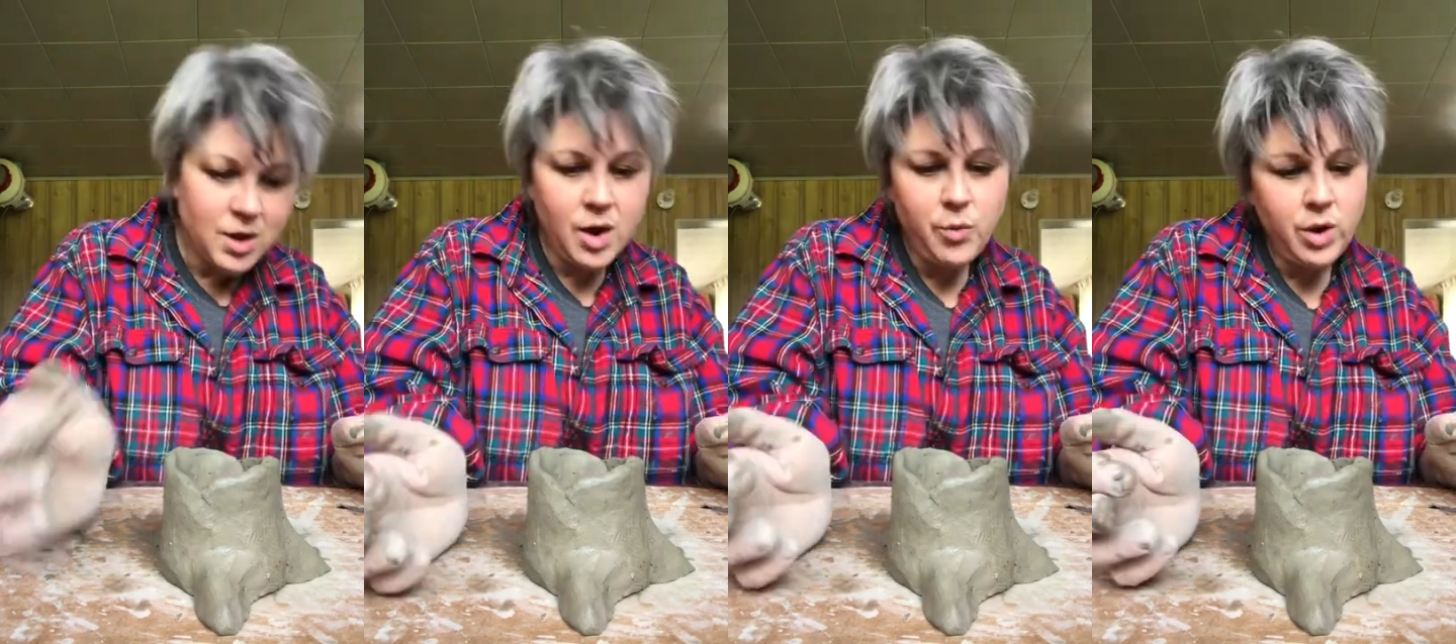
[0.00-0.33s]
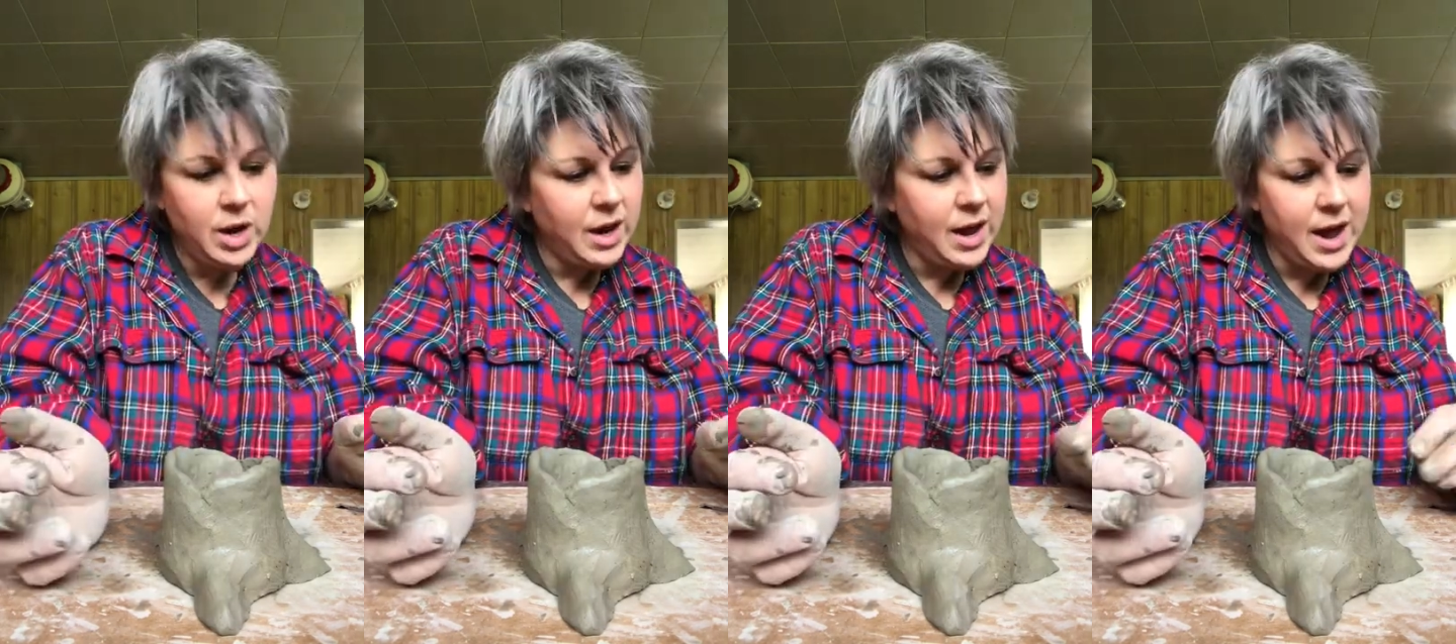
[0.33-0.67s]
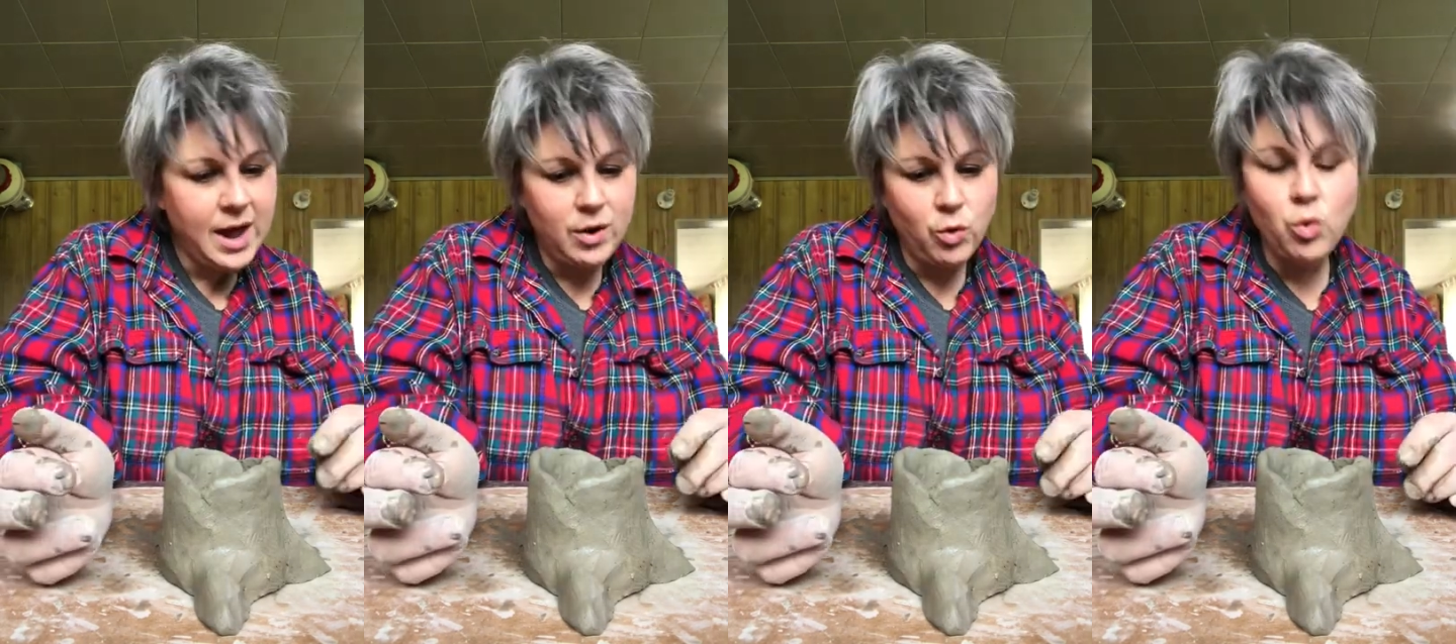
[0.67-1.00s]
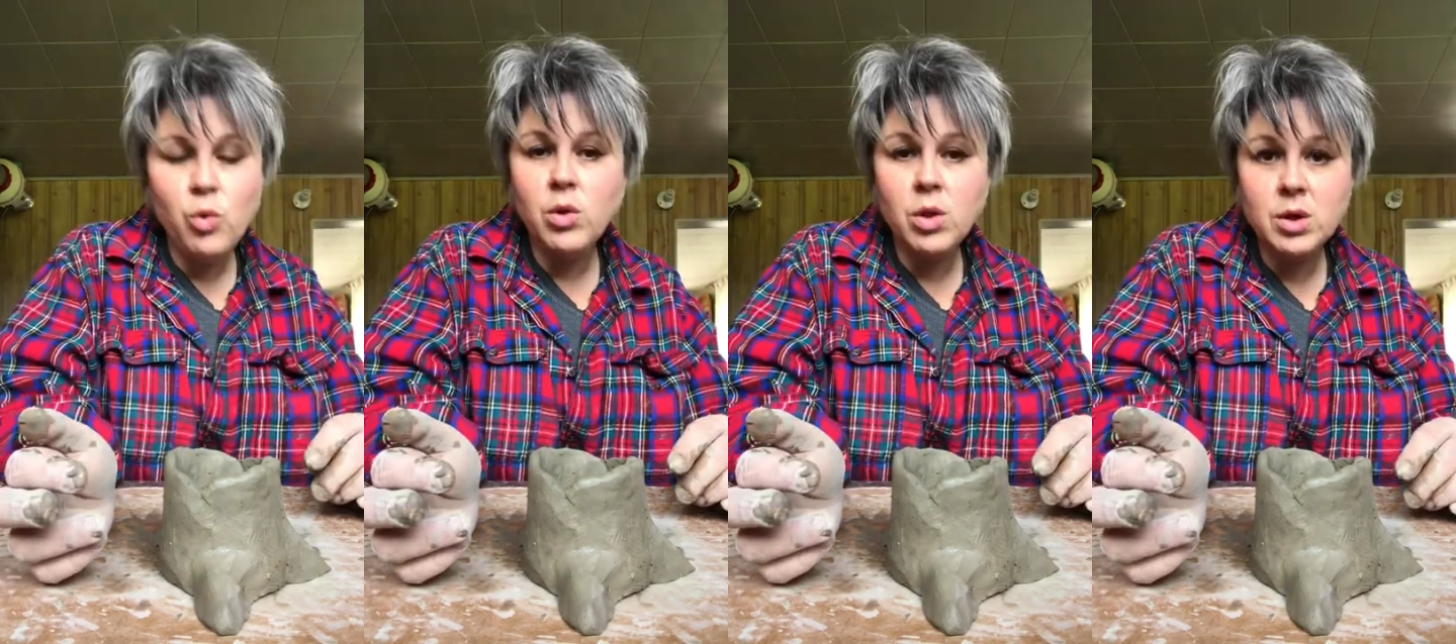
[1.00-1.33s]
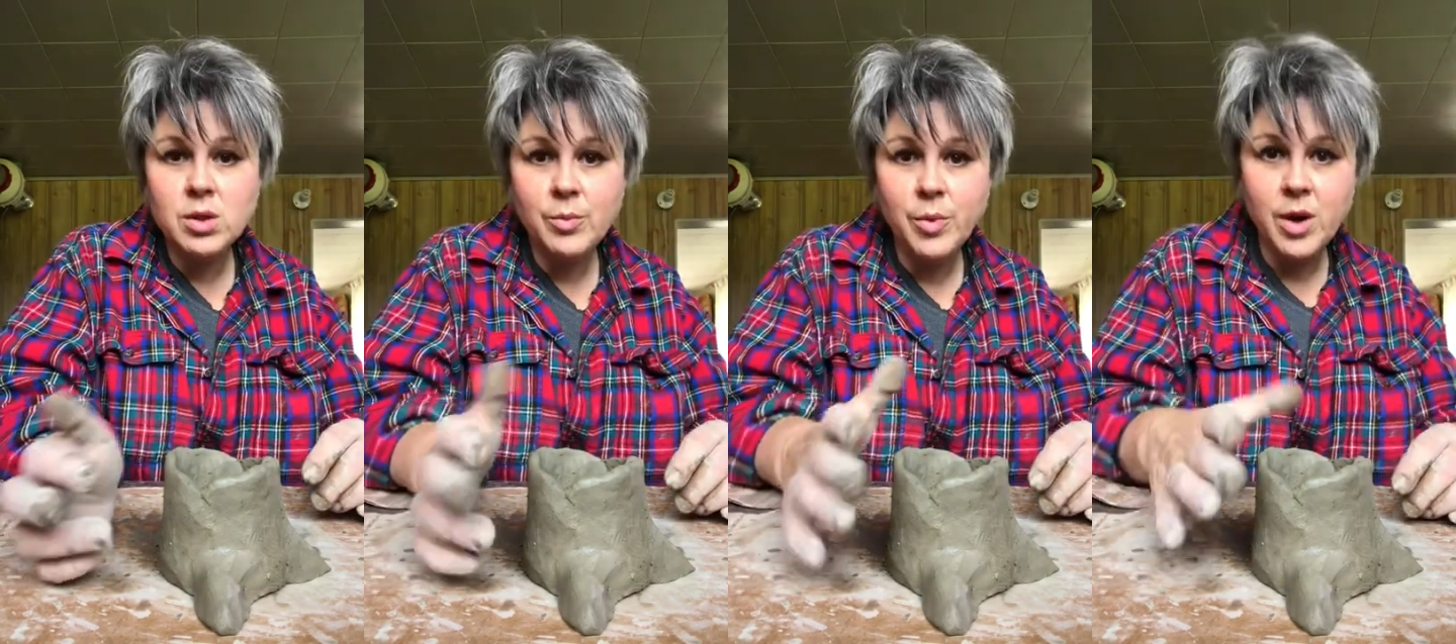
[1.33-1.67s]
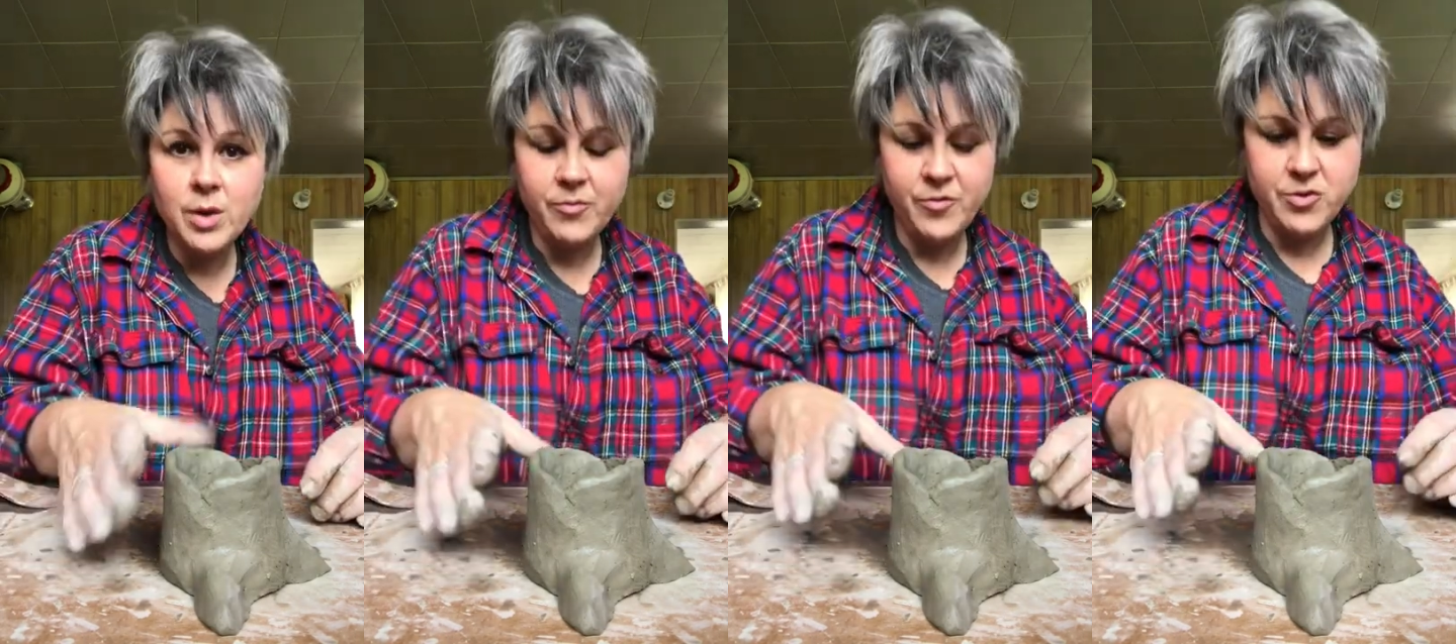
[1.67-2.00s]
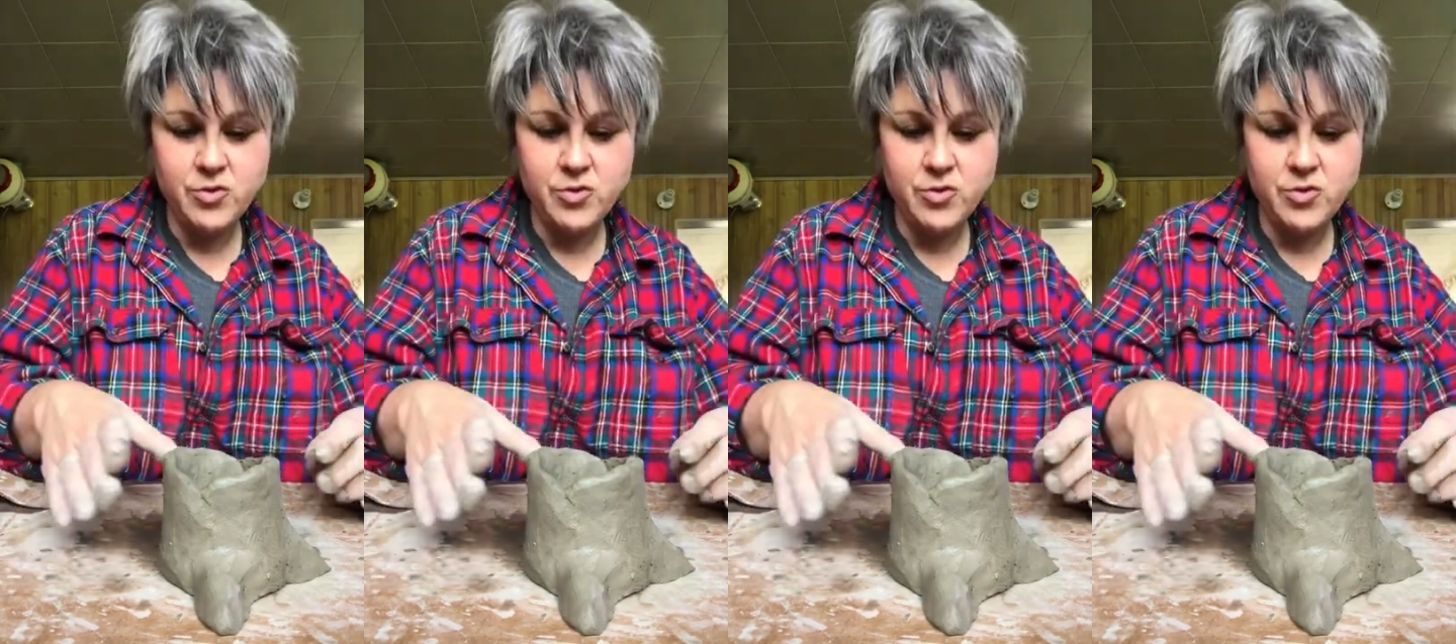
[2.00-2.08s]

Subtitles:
I want to add a hole on the bottom for